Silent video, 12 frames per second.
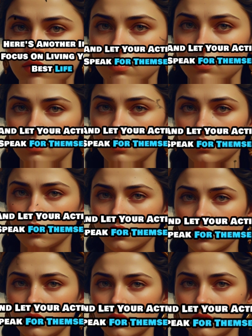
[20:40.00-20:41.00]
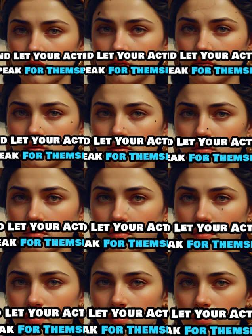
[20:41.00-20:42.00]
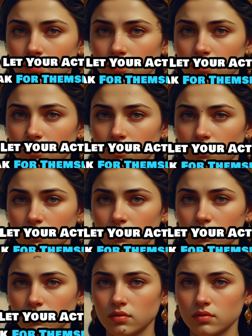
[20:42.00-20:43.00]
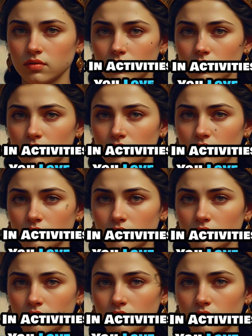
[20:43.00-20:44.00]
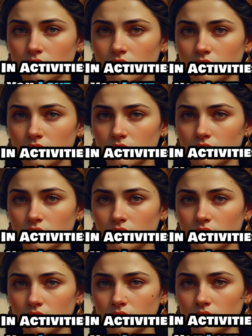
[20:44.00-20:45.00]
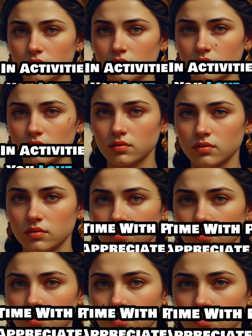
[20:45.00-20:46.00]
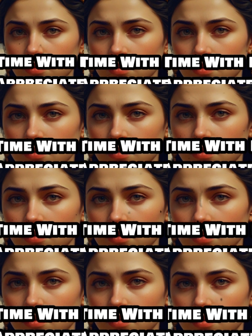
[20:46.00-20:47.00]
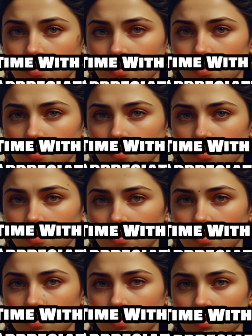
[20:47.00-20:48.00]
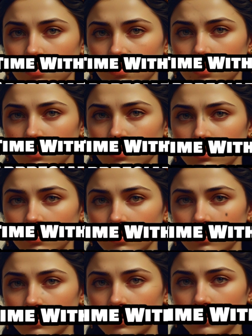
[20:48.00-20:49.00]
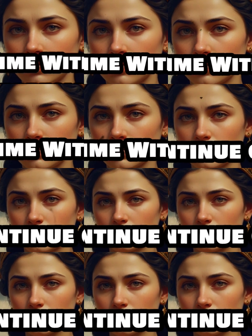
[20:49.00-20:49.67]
and let your actions speak for themselves. Engage in activities that you love. Spend time with people who appreciate and energize you, and